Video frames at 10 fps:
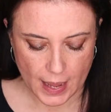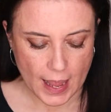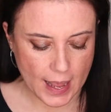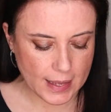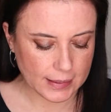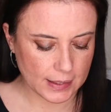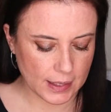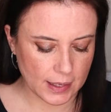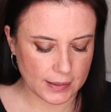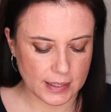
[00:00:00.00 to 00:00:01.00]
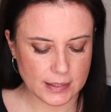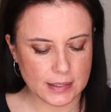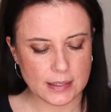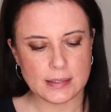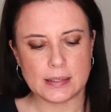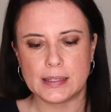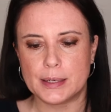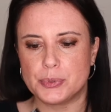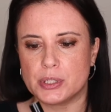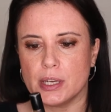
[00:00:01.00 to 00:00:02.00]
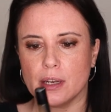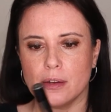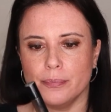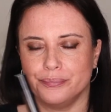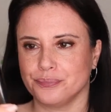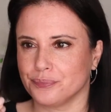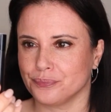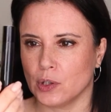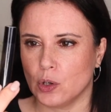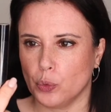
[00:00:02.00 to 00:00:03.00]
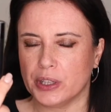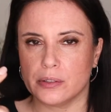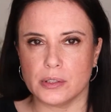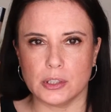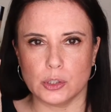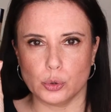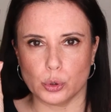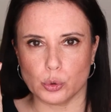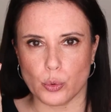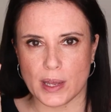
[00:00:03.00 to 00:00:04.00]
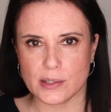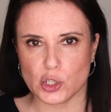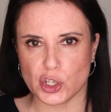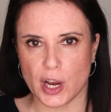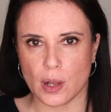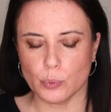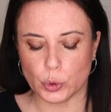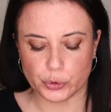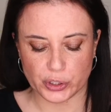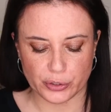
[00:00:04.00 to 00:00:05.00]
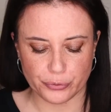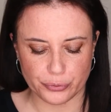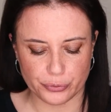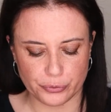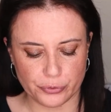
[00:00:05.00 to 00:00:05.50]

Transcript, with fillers: And uh, this is the lipstick with the tortoise shell motif.